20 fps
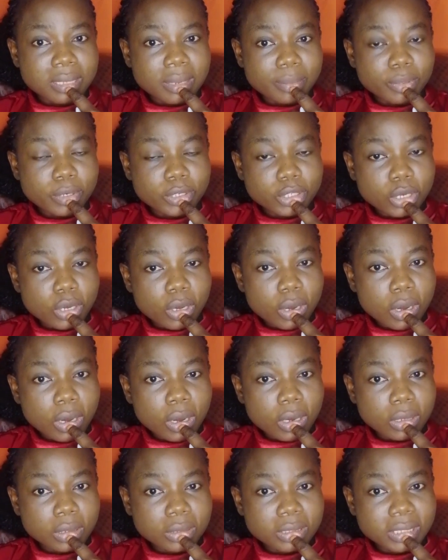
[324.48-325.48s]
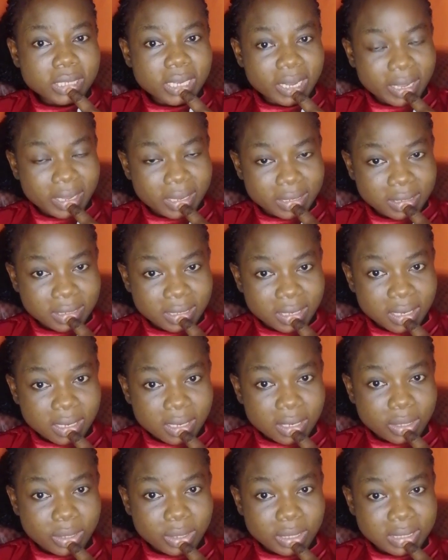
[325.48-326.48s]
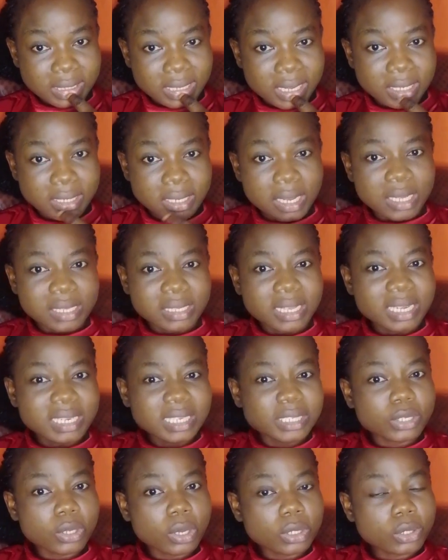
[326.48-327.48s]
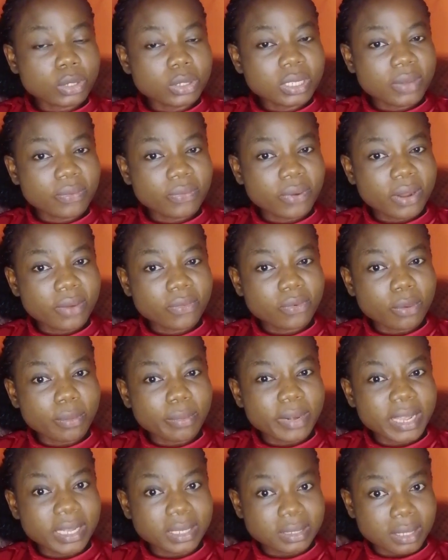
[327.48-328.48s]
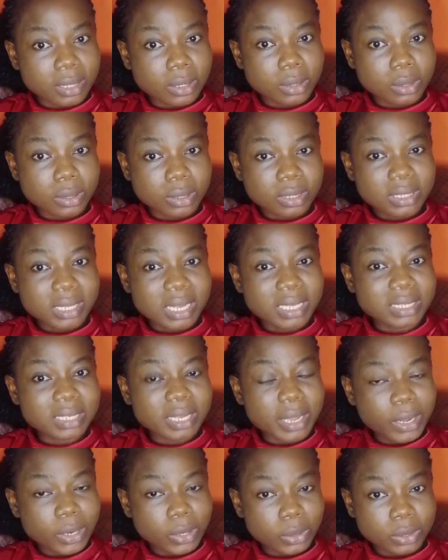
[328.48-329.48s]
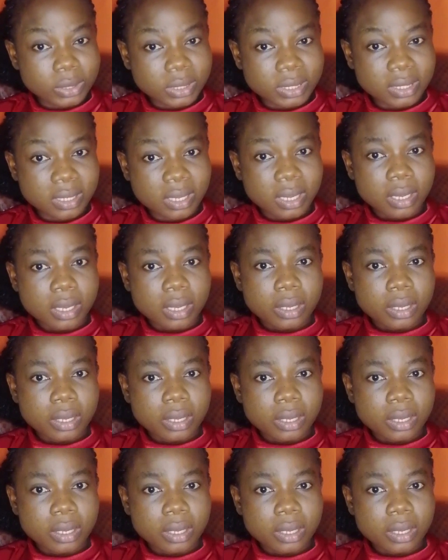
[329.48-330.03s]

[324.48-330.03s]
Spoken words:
temperature checking. You understand? Then it's also different from rectal, that's the anus.